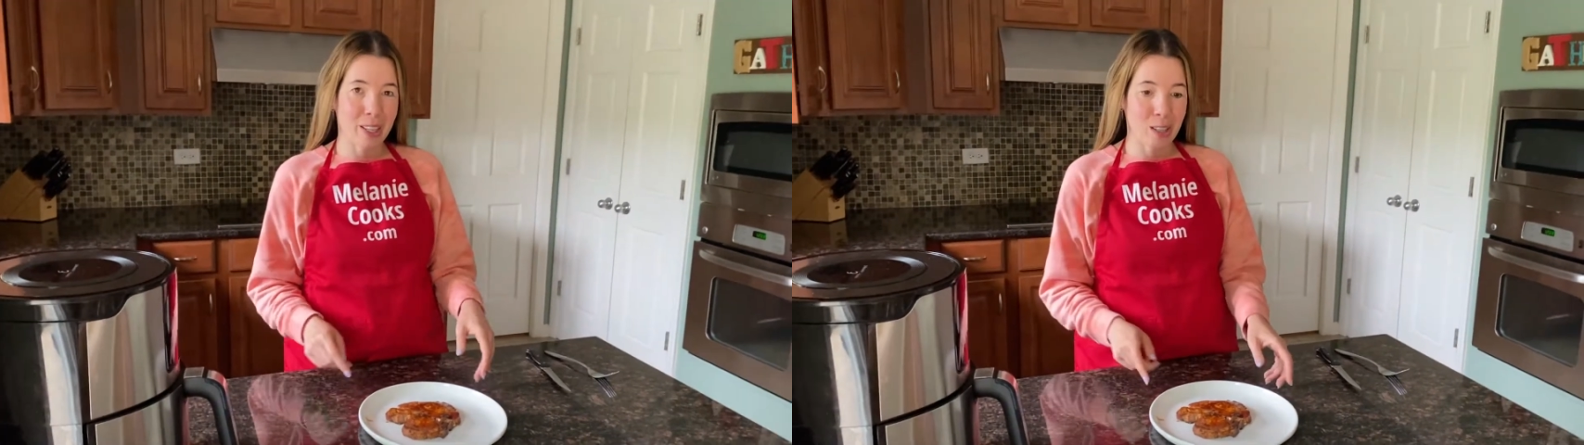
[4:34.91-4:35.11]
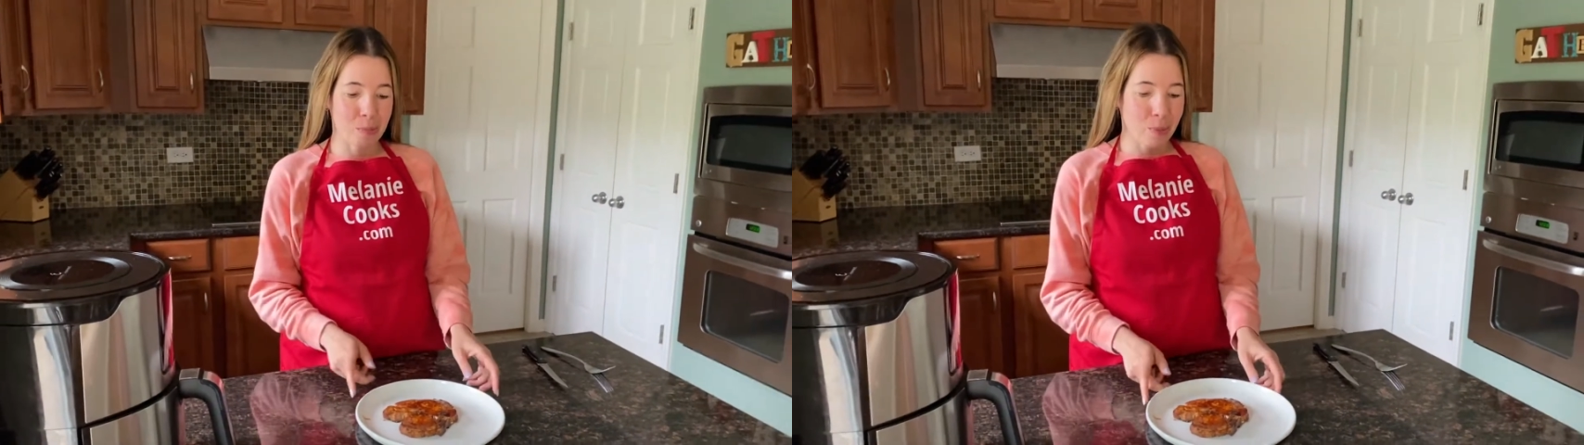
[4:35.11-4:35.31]

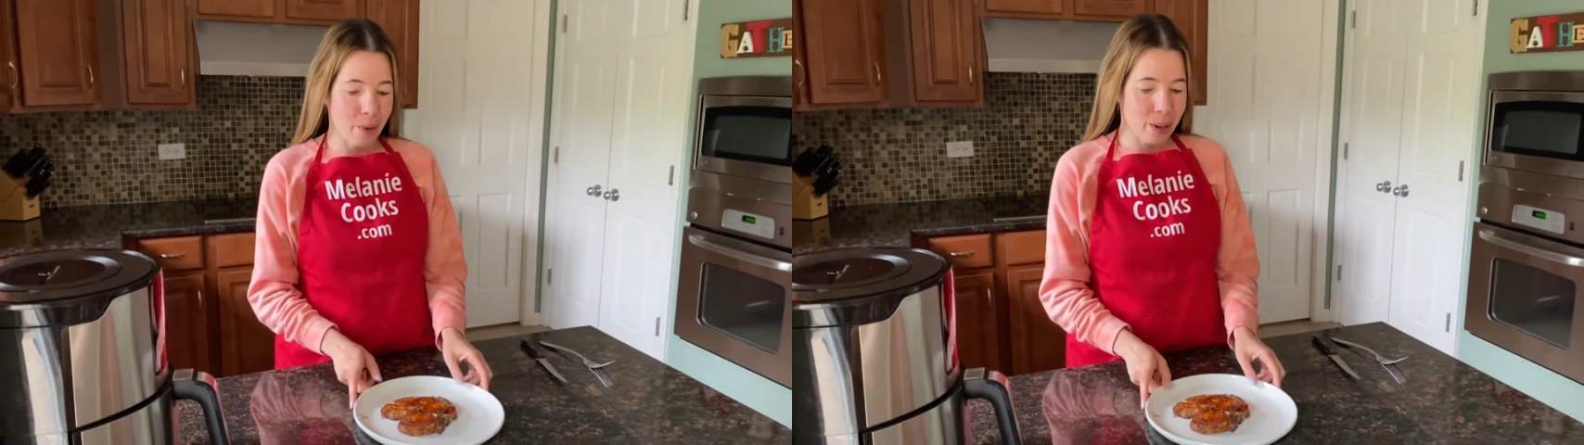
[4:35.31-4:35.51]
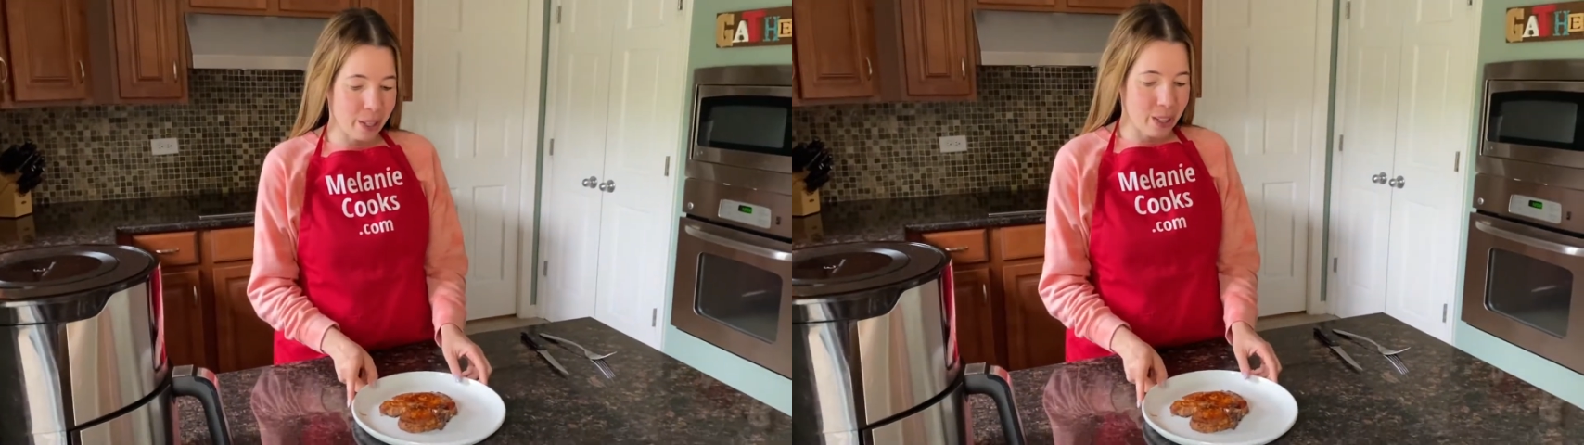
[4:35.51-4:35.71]
this
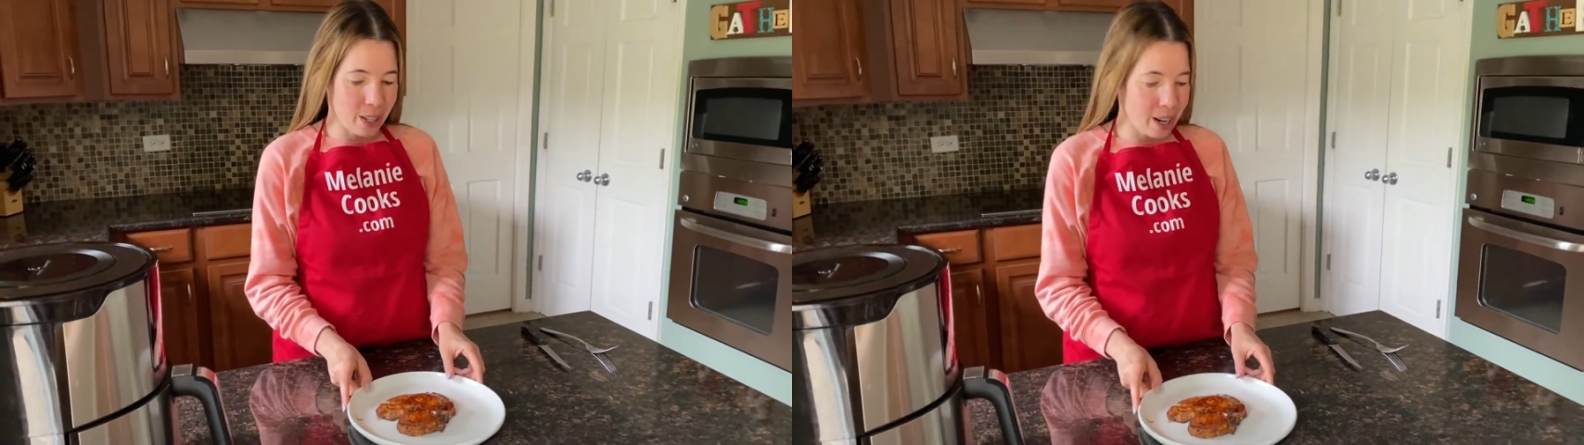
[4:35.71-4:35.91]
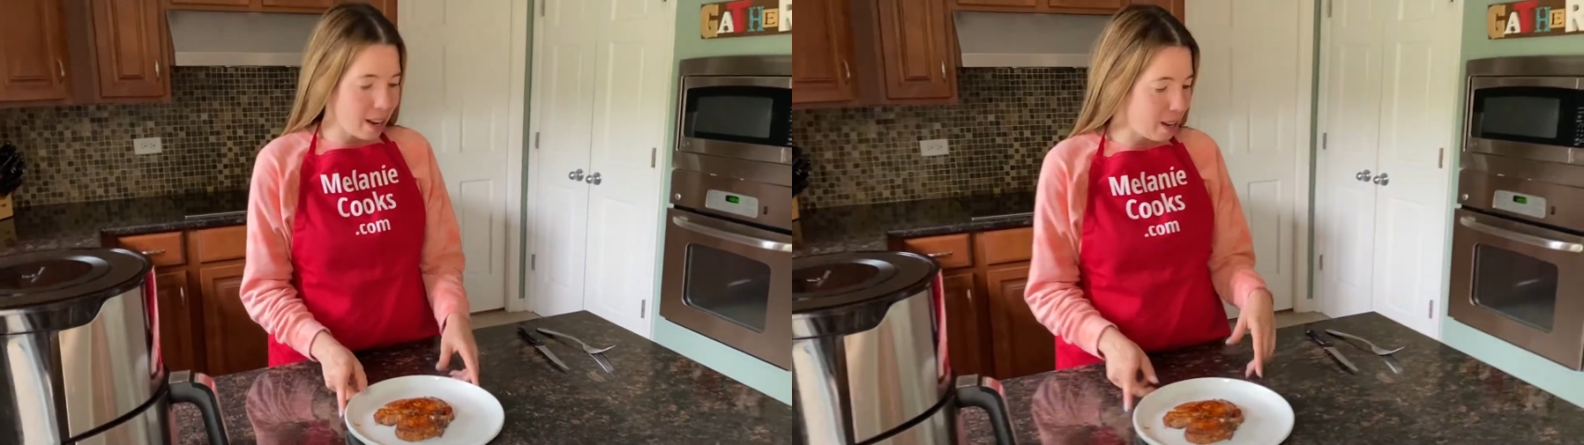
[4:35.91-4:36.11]
pork
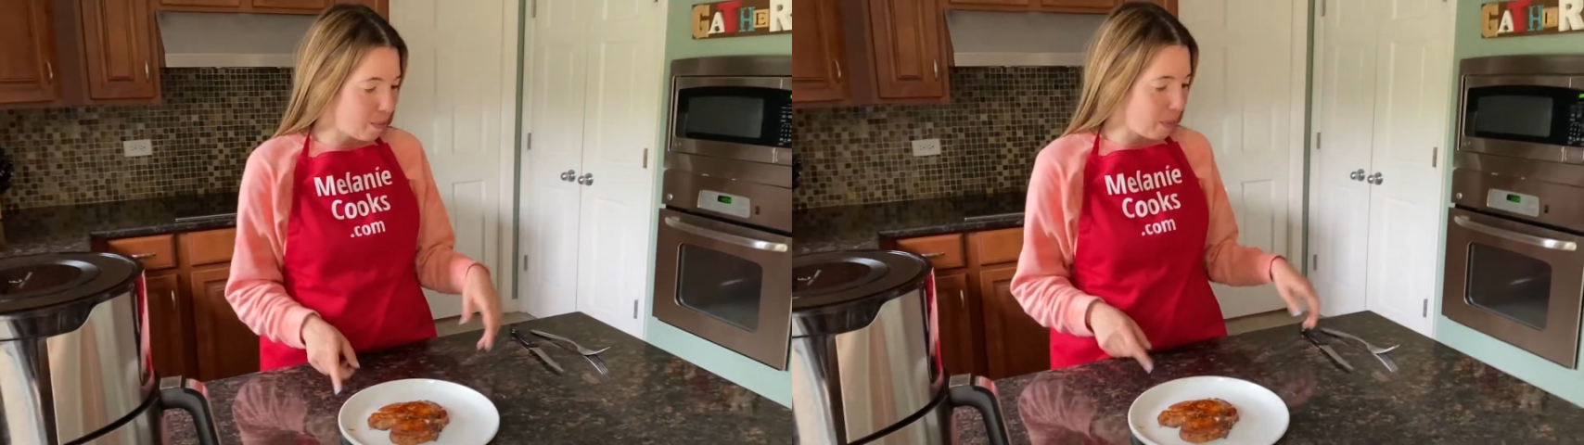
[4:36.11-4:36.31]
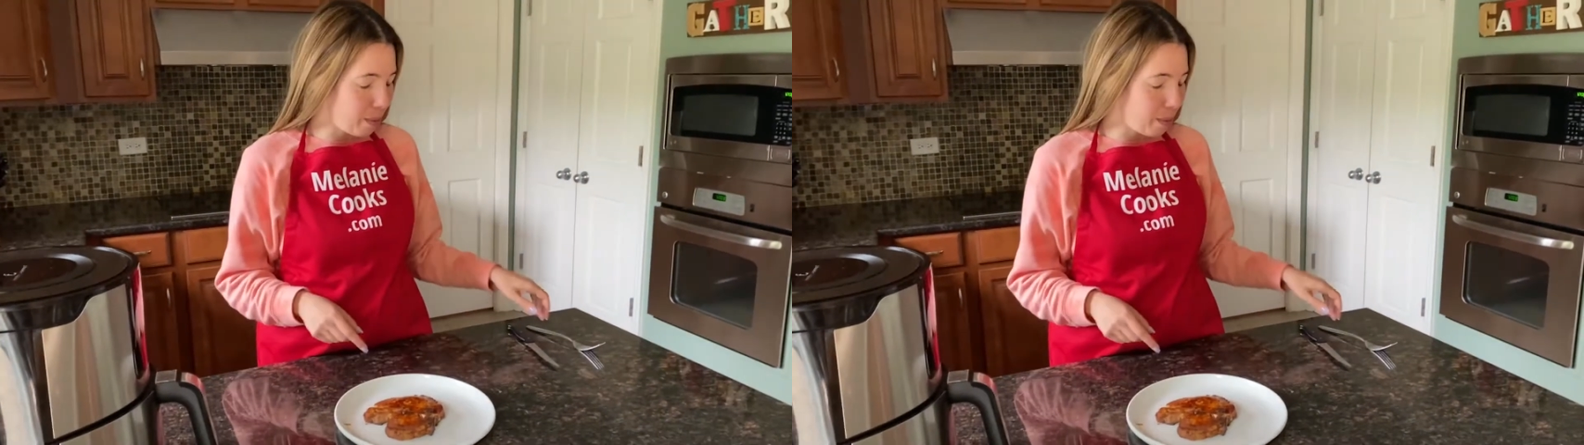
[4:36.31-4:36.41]
chop.